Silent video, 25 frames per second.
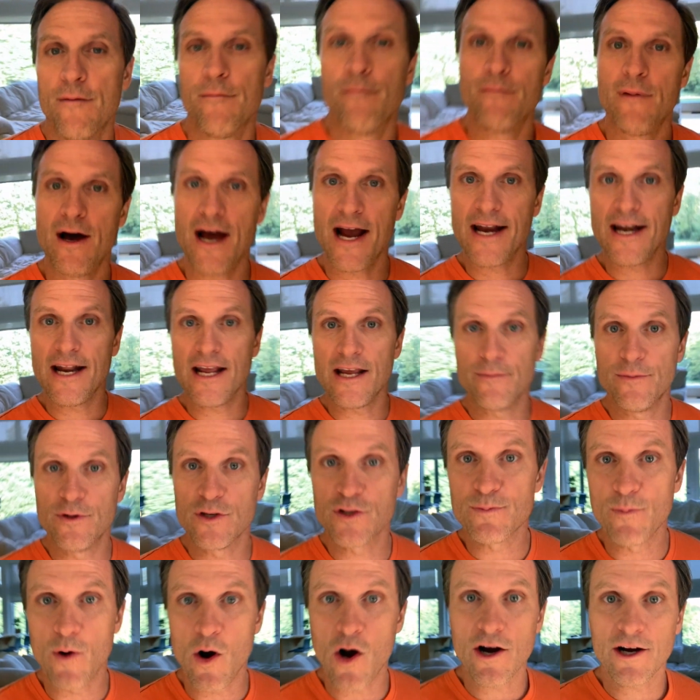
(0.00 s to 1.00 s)
My name
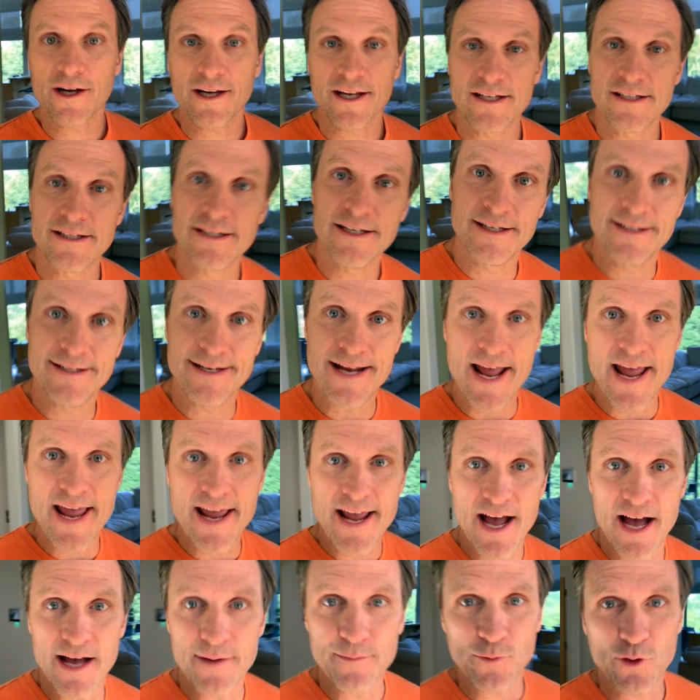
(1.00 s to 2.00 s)
is Mark, and
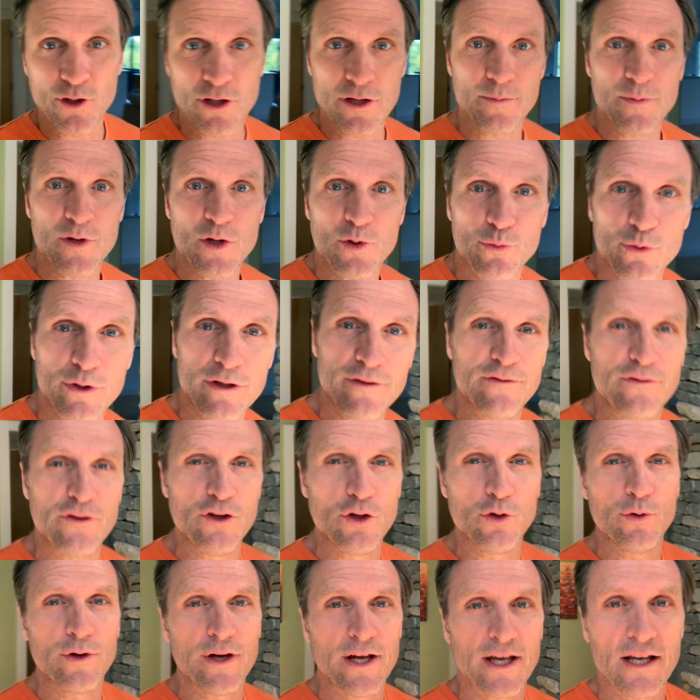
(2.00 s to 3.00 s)
today I'm going to be
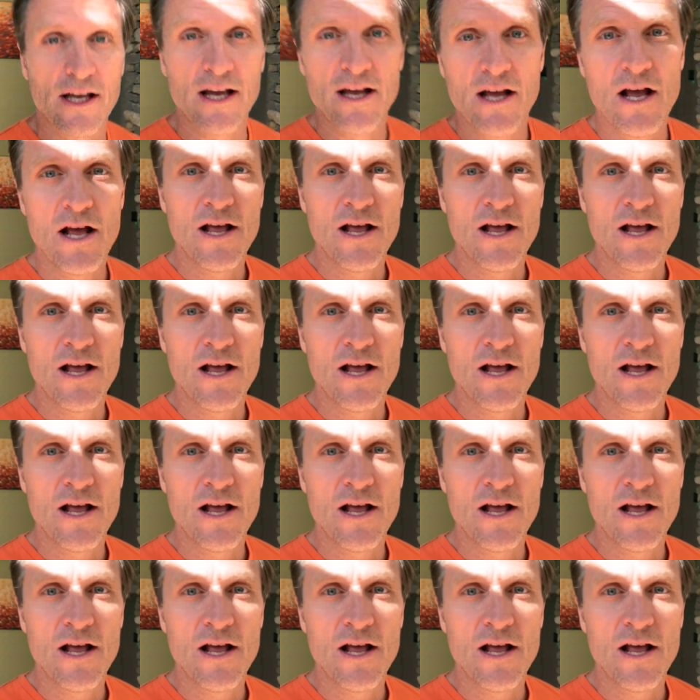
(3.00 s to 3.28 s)
reviewing